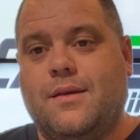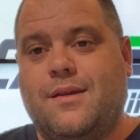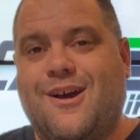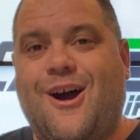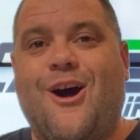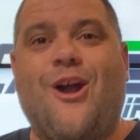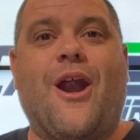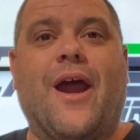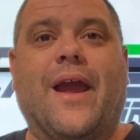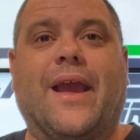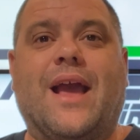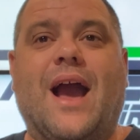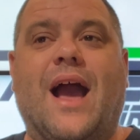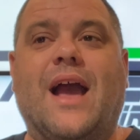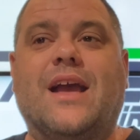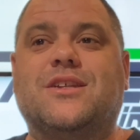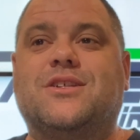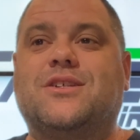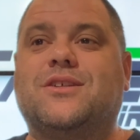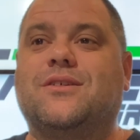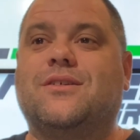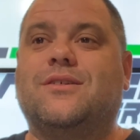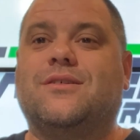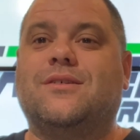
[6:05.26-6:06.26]
All right,
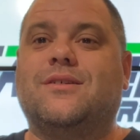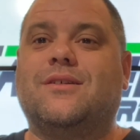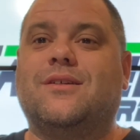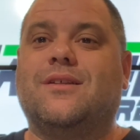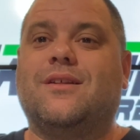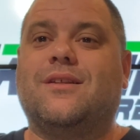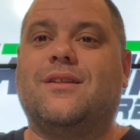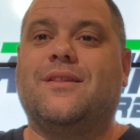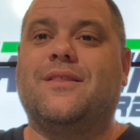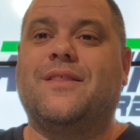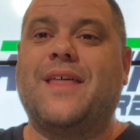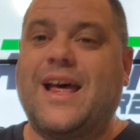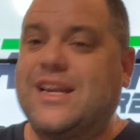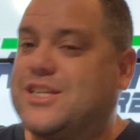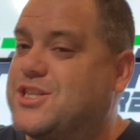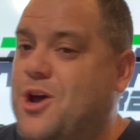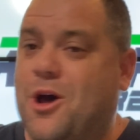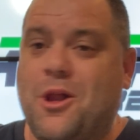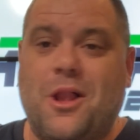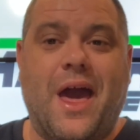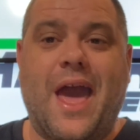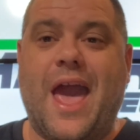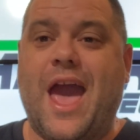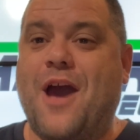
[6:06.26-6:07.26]
guys. That's
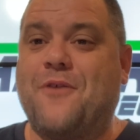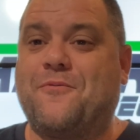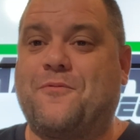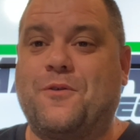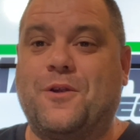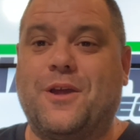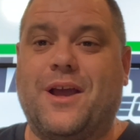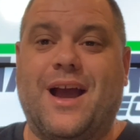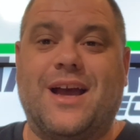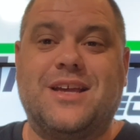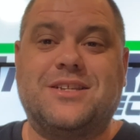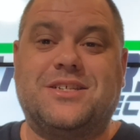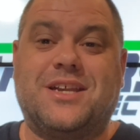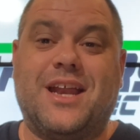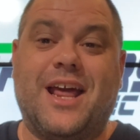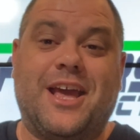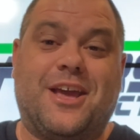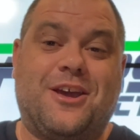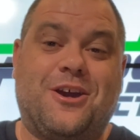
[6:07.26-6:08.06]
all I have for you guys today.